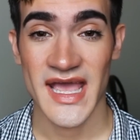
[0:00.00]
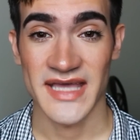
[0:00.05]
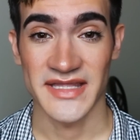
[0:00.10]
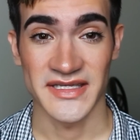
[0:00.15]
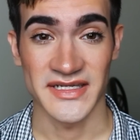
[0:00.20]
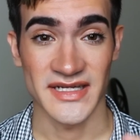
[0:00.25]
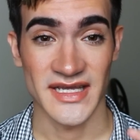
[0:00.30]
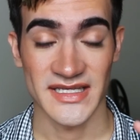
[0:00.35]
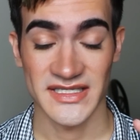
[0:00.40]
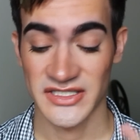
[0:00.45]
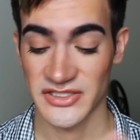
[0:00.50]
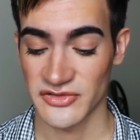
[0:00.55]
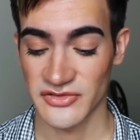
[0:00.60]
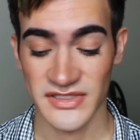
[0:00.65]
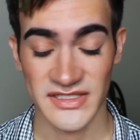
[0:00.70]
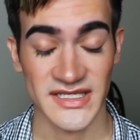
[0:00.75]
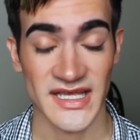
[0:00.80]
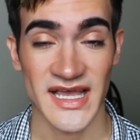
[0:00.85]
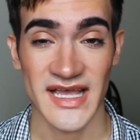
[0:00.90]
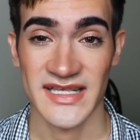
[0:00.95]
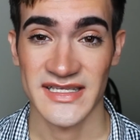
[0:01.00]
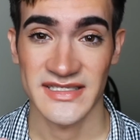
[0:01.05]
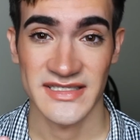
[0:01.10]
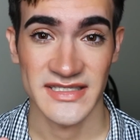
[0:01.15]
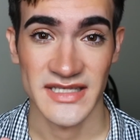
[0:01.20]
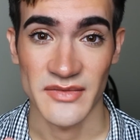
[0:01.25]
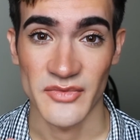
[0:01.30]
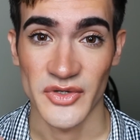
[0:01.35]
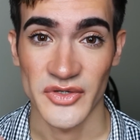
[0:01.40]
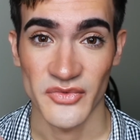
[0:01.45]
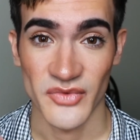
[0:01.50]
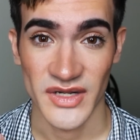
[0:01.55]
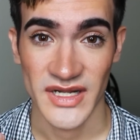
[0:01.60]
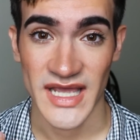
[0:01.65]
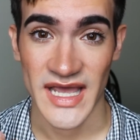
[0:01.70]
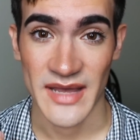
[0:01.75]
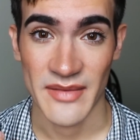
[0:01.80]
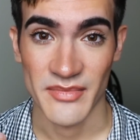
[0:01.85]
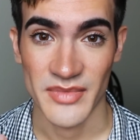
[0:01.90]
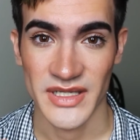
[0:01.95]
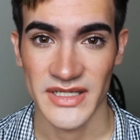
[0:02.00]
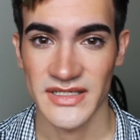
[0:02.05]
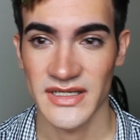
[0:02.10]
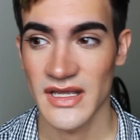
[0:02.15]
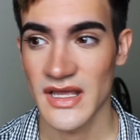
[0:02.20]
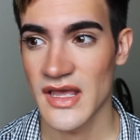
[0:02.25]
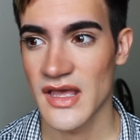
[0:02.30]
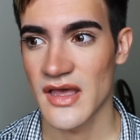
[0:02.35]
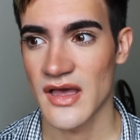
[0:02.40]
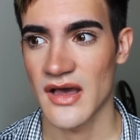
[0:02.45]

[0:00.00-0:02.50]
And then as soon as I ask someone what happened,